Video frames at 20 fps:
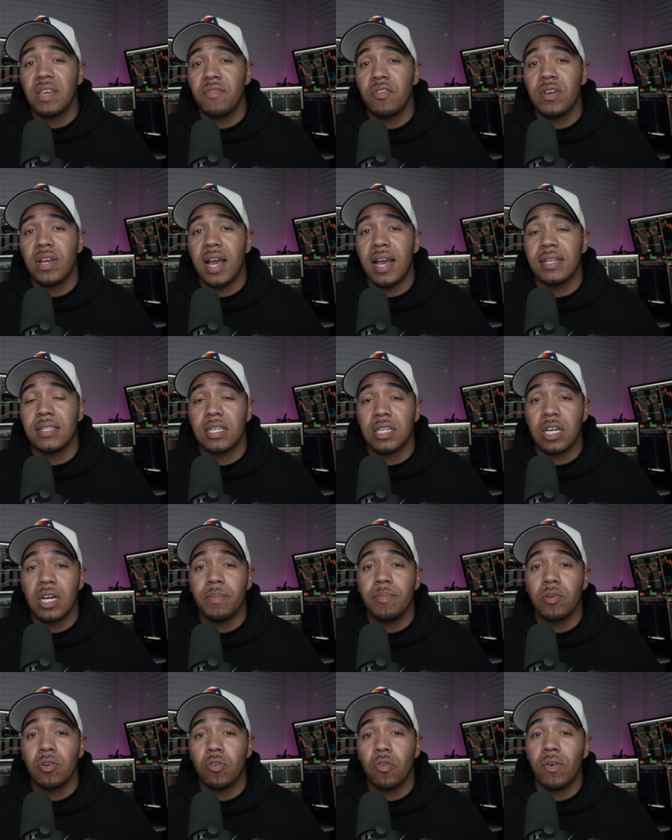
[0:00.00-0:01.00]
you guys a
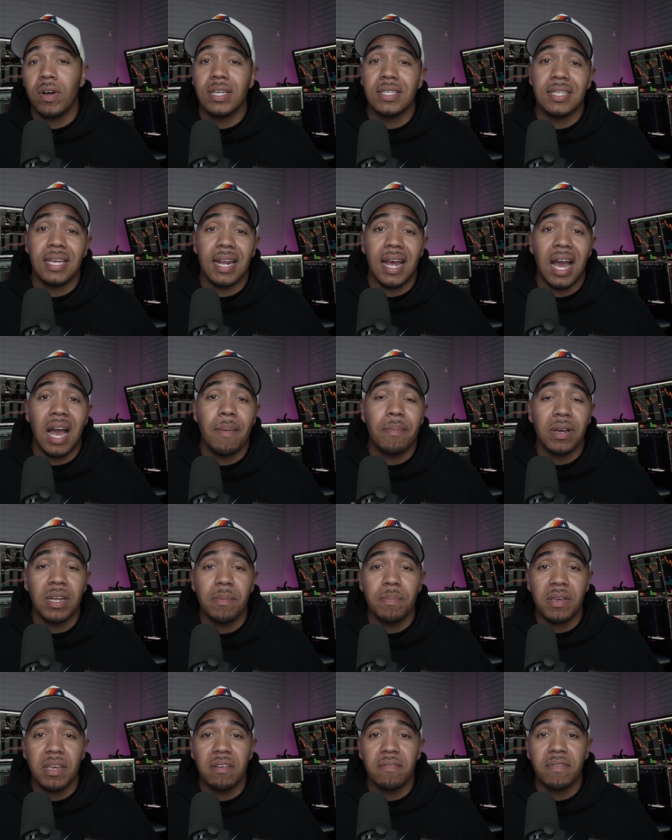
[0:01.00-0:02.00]
couple coins that I'm gonna
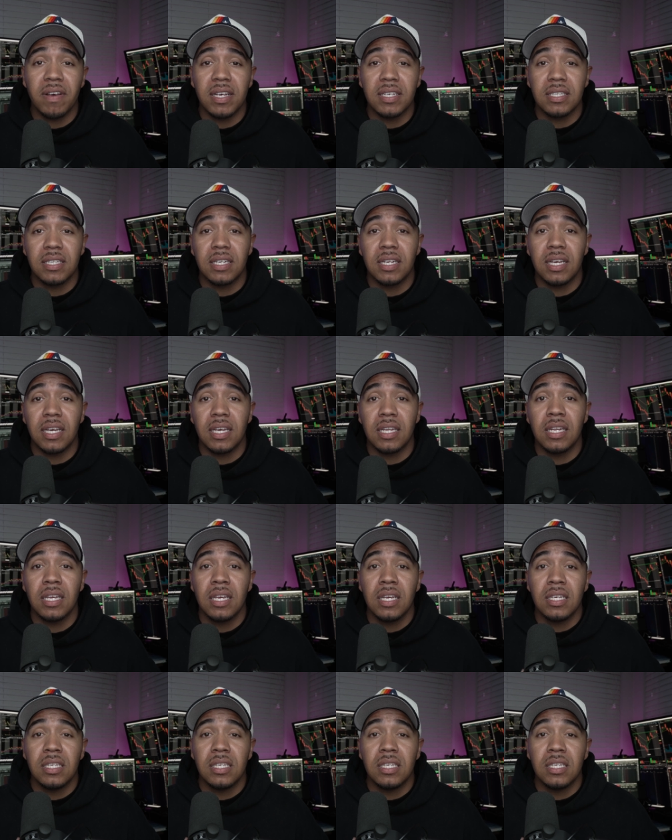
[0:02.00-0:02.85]
be investing in,